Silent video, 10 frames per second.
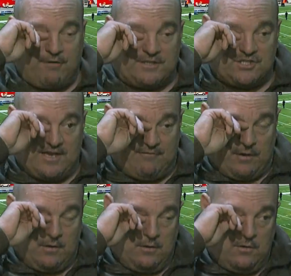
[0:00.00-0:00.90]
front 7,
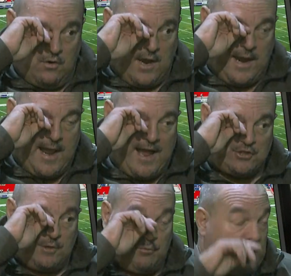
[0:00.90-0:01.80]
okay,
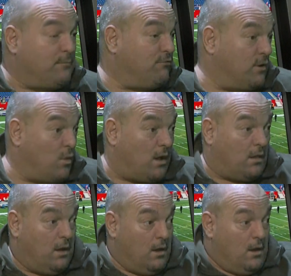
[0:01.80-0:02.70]
actually played pretty well.
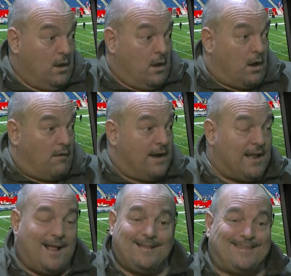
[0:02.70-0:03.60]
All right,
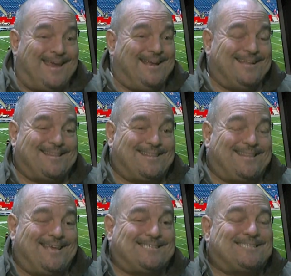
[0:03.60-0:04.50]
they
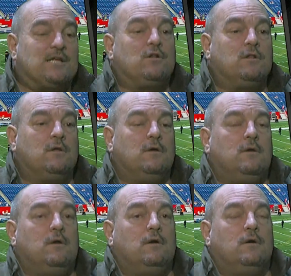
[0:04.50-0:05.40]
still
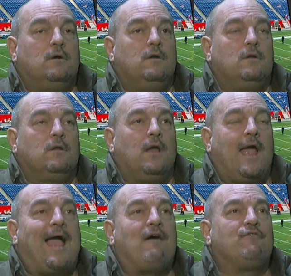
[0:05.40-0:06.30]

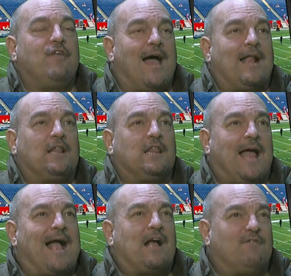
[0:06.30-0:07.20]
have that
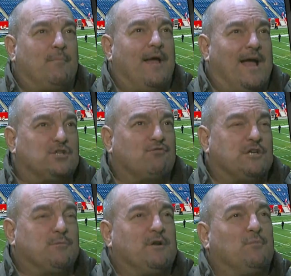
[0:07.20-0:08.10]
lack of a pass
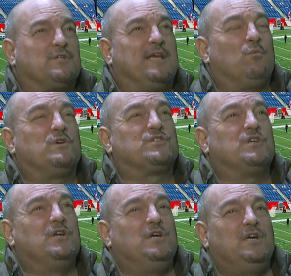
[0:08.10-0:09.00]
rush, but it was
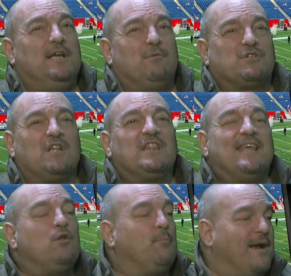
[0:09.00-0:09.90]
a
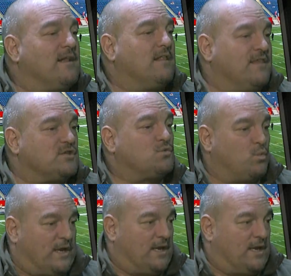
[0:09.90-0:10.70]
little better this week.